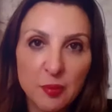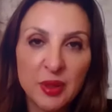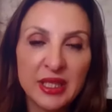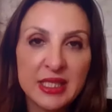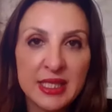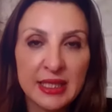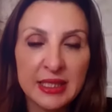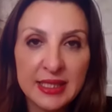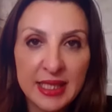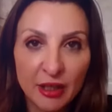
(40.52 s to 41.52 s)
at policing
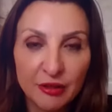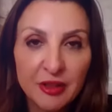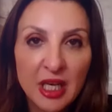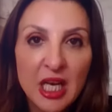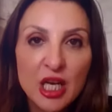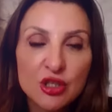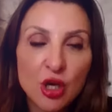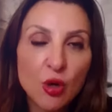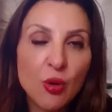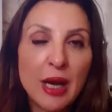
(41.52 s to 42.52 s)
itself.
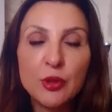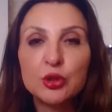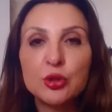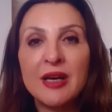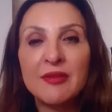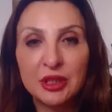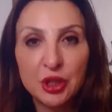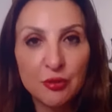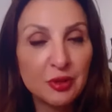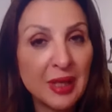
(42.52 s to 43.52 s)
So I'm not sure I have
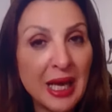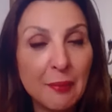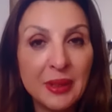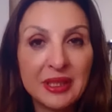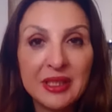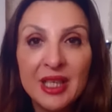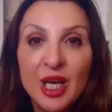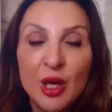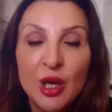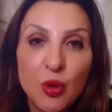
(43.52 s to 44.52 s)
much hope for that, but
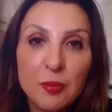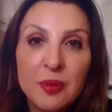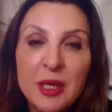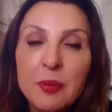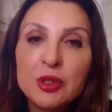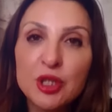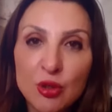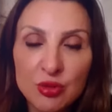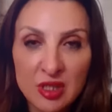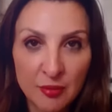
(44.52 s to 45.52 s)
what people
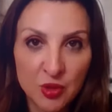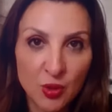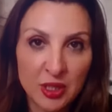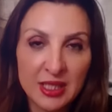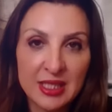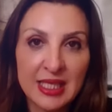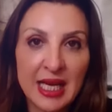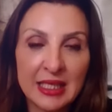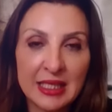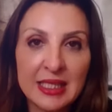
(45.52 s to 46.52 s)
don't seem to
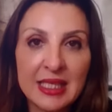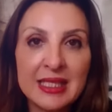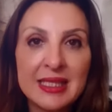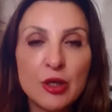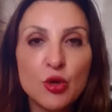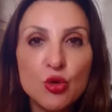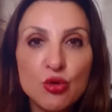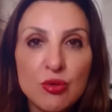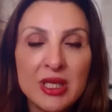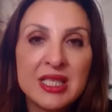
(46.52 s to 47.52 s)
understand is that
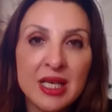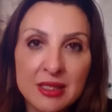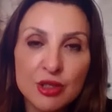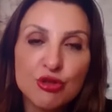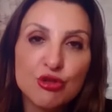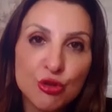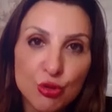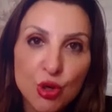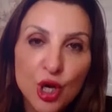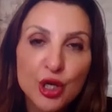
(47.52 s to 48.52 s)
UNRWA doesn't
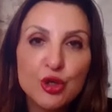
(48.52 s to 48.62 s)
do